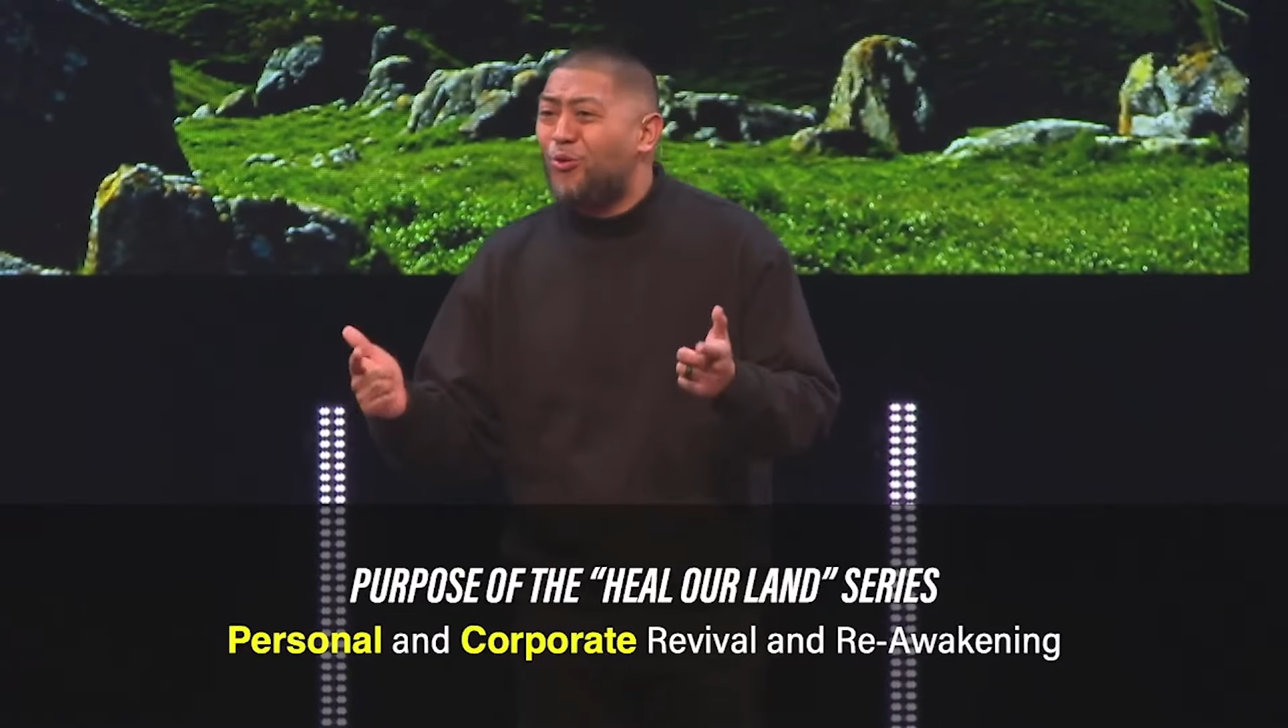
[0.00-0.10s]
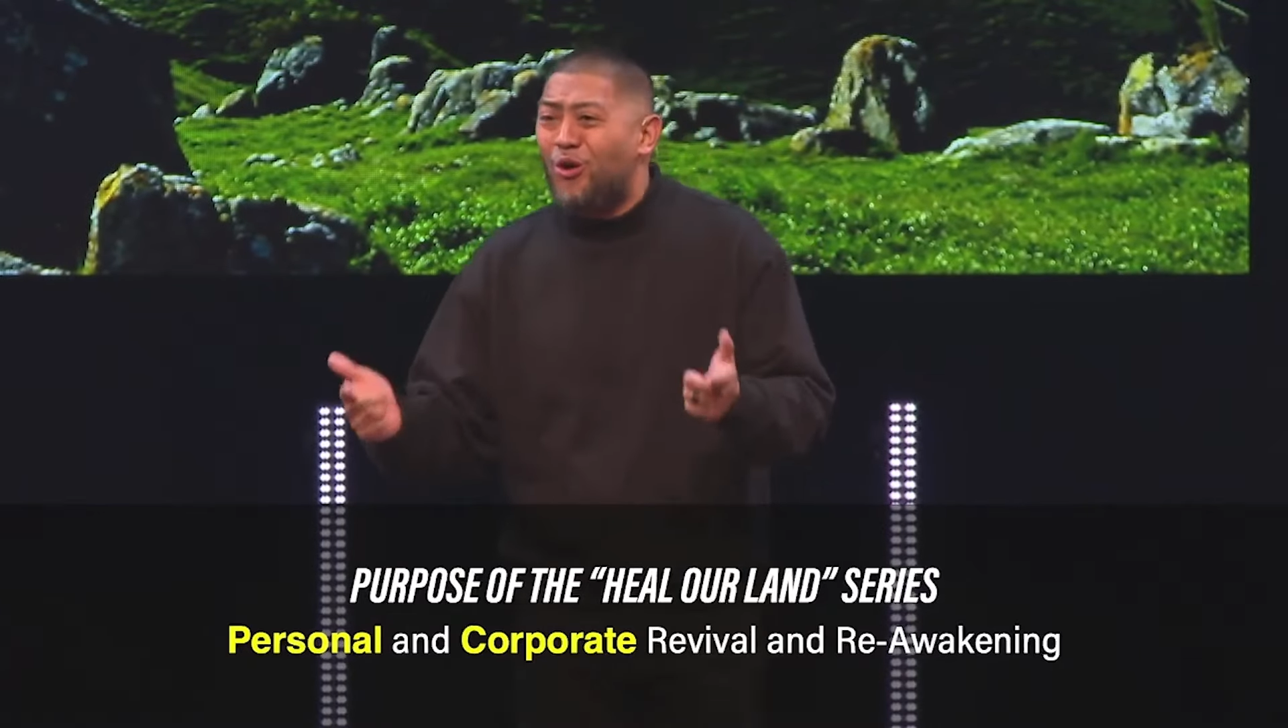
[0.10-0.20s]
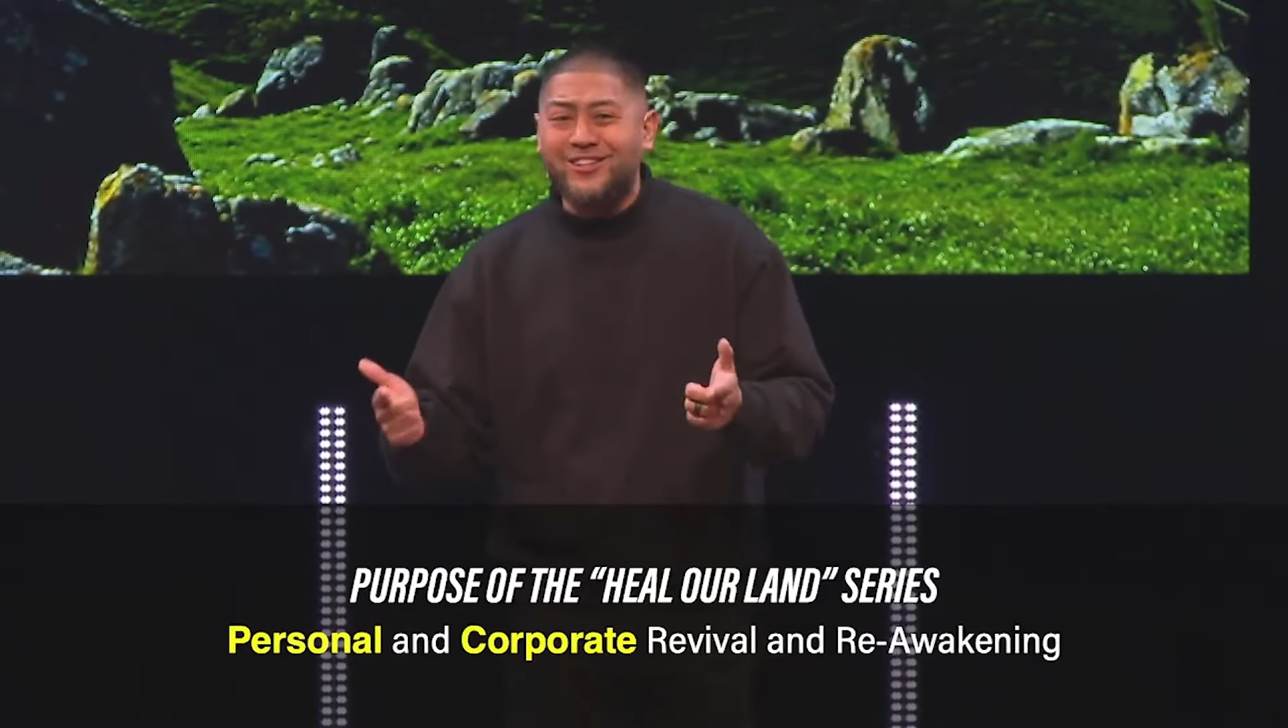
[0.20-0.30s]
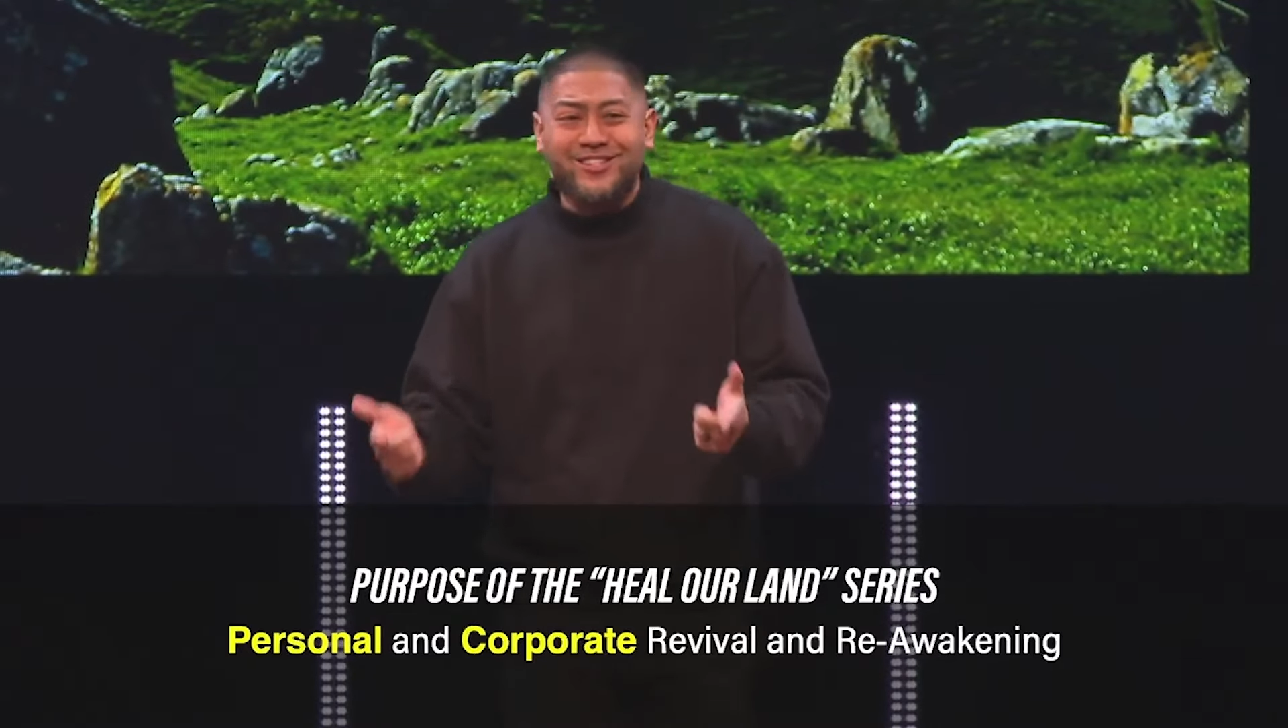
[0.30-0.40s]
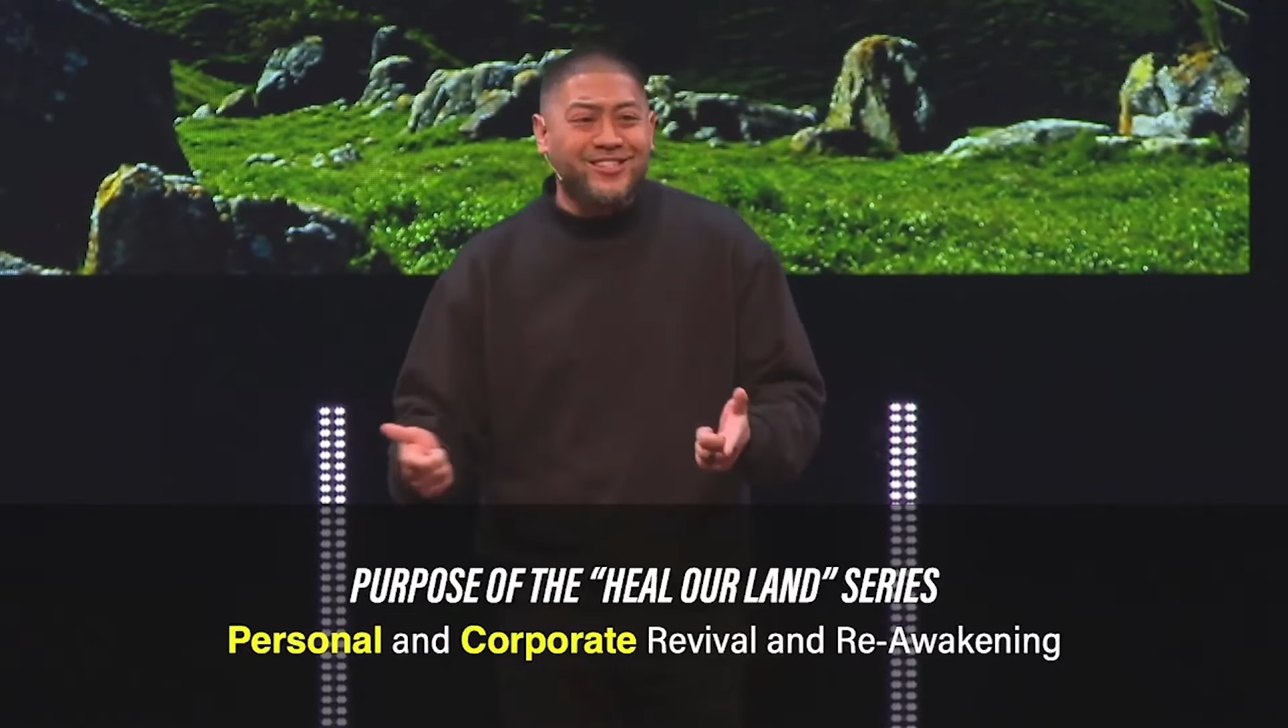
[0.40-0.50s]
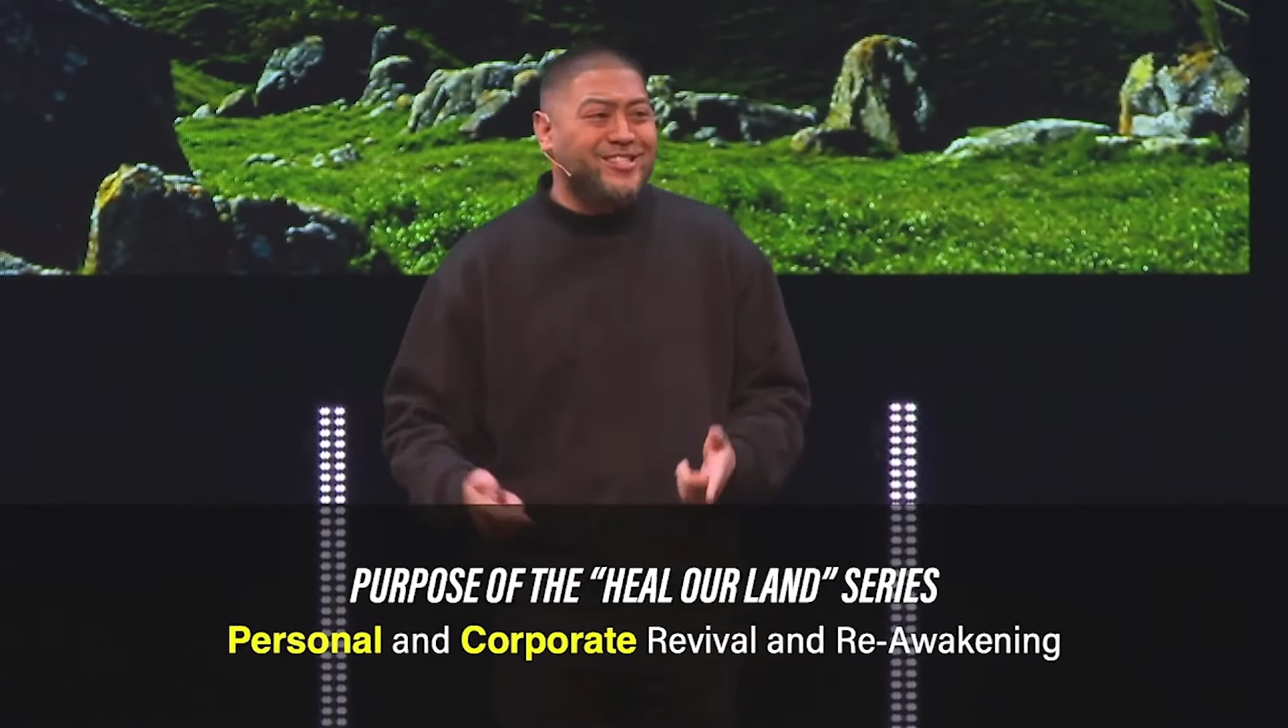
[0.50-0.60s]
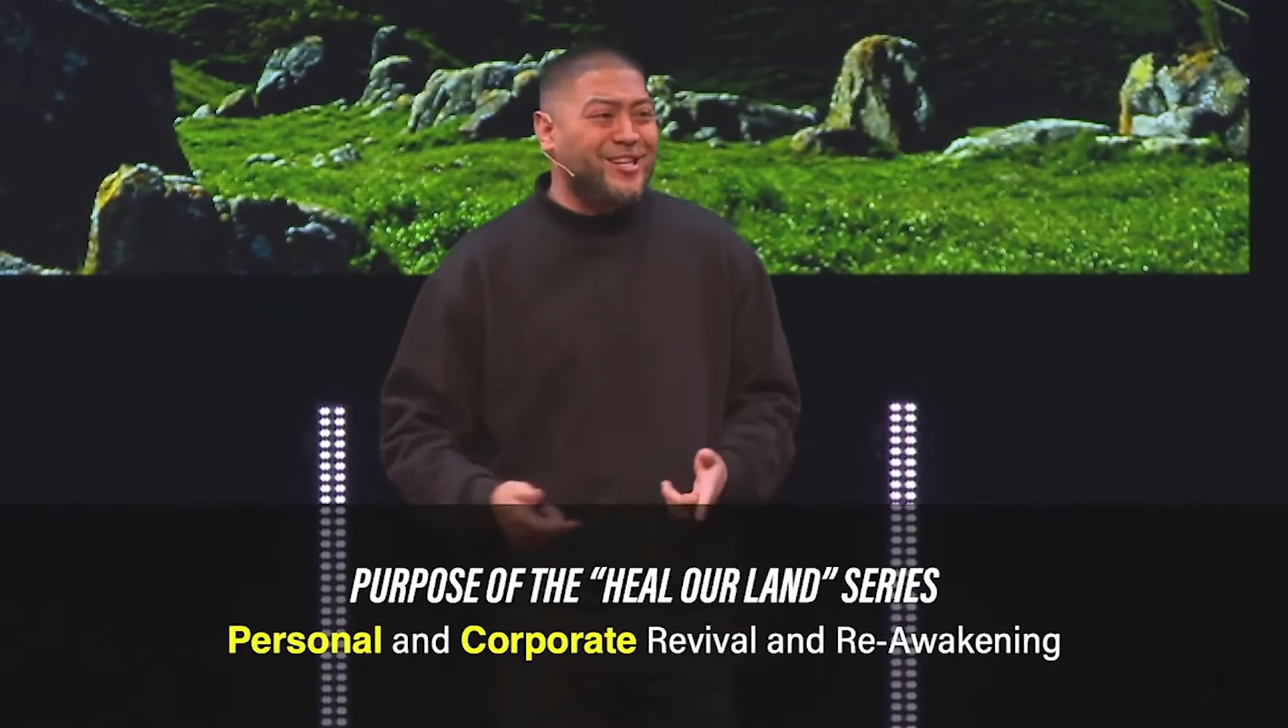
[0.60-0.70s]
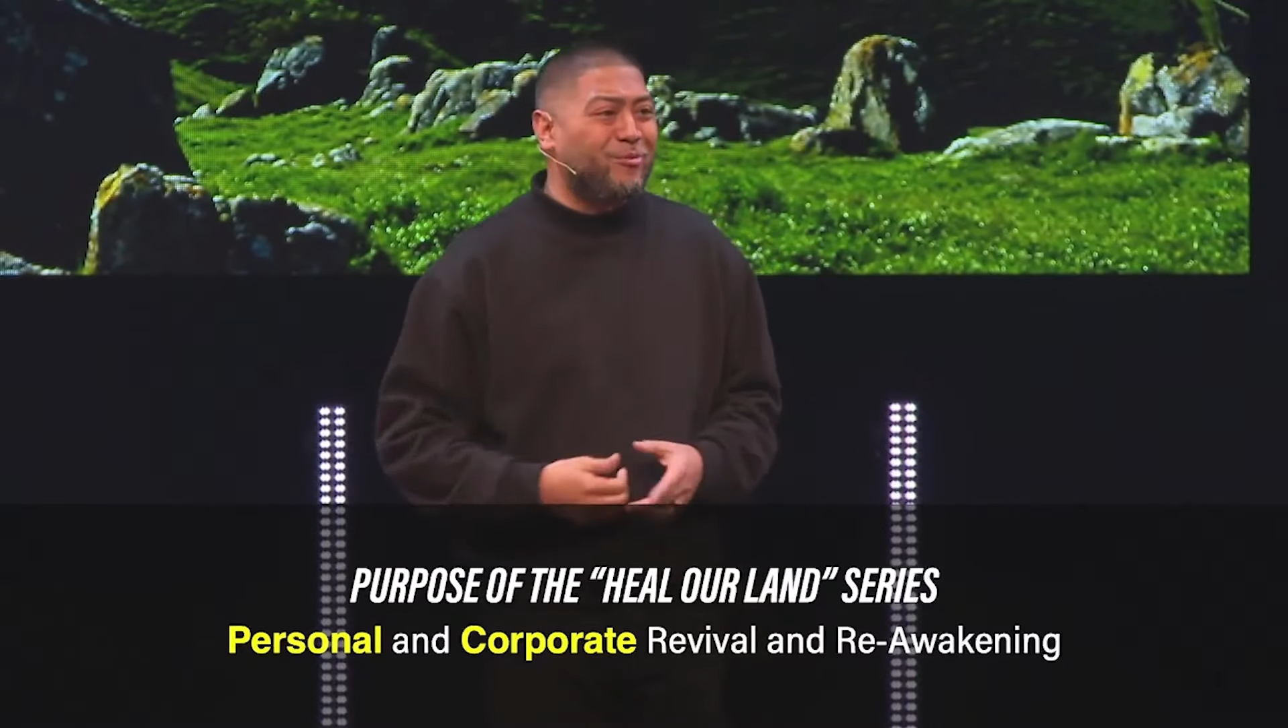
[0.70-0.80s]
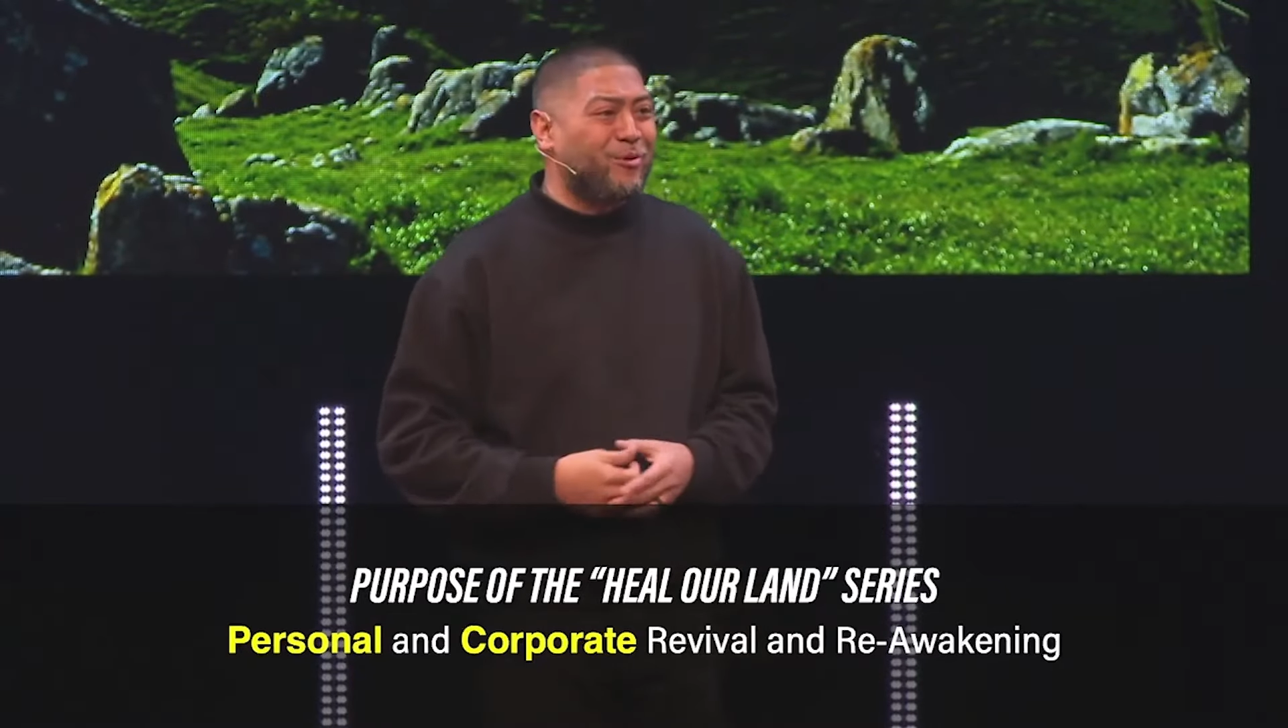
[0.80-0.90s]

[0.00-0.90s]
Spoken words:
want to see